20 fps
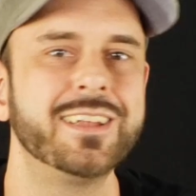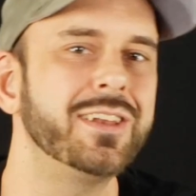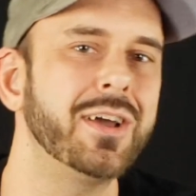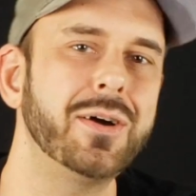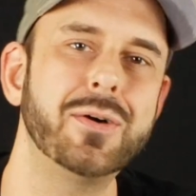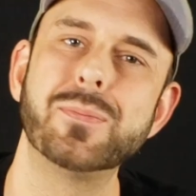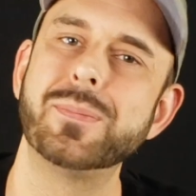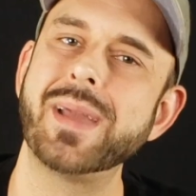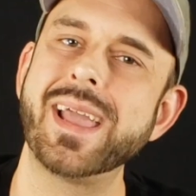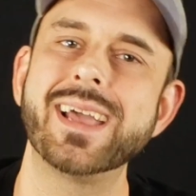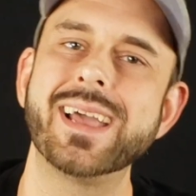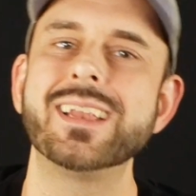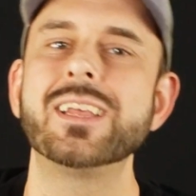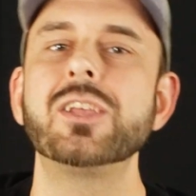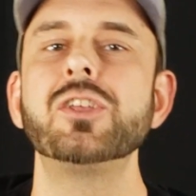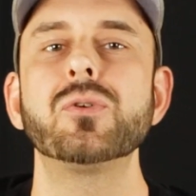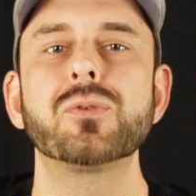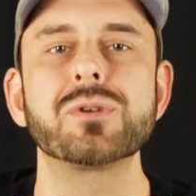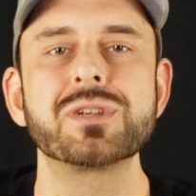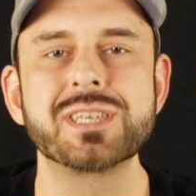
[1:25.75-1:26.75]
No, man,
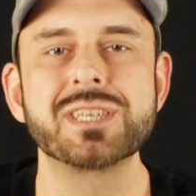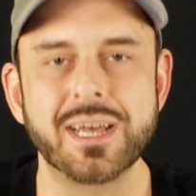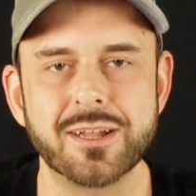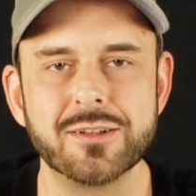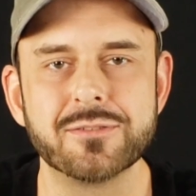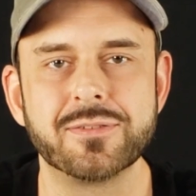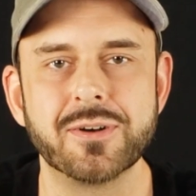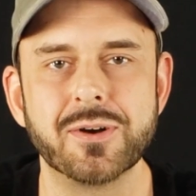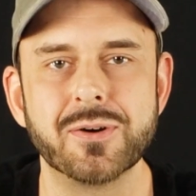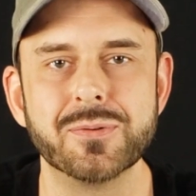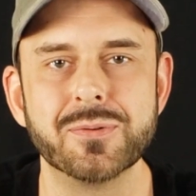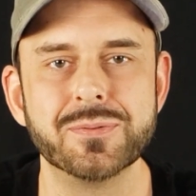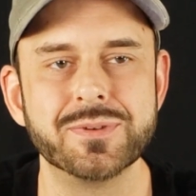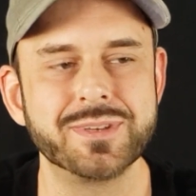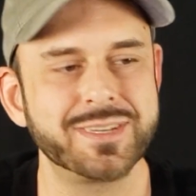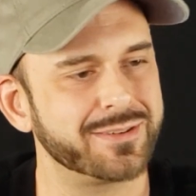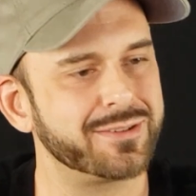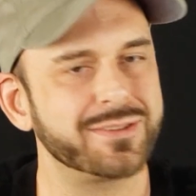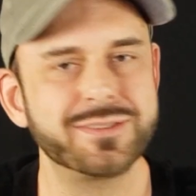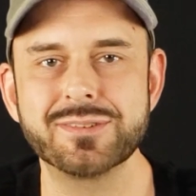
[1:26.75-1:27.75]
your cell
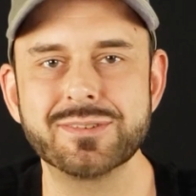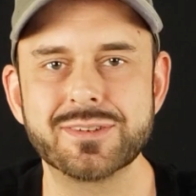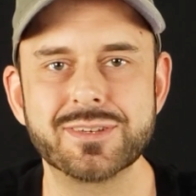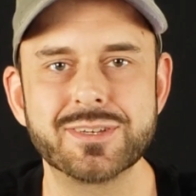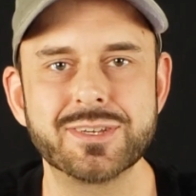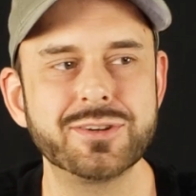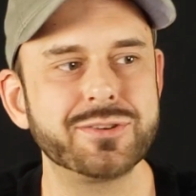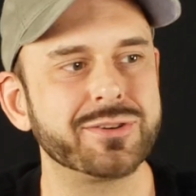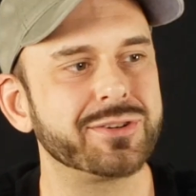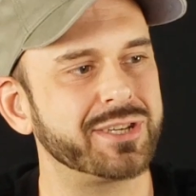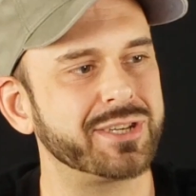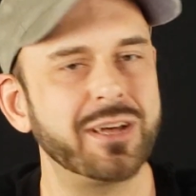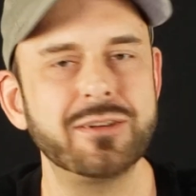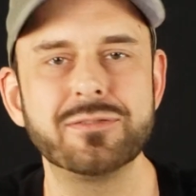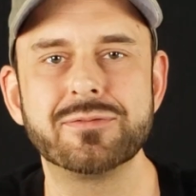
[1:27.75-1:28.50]
phone. Your cell